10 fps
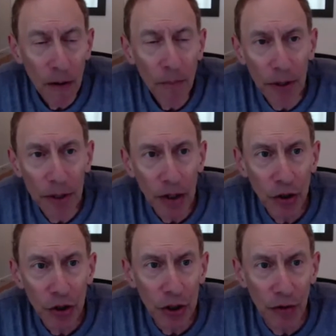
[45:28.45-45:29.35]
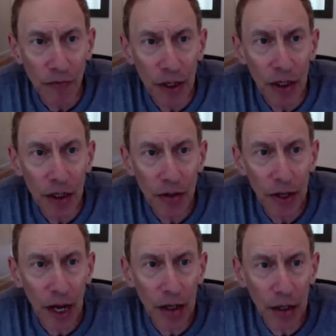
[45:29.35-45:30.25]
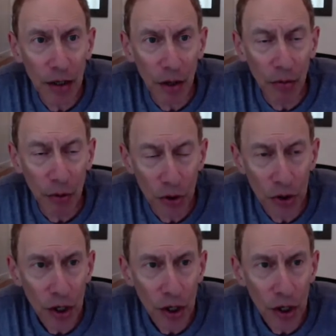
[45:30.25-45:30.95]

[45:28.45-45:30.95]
but not just leaving it at that. In other words,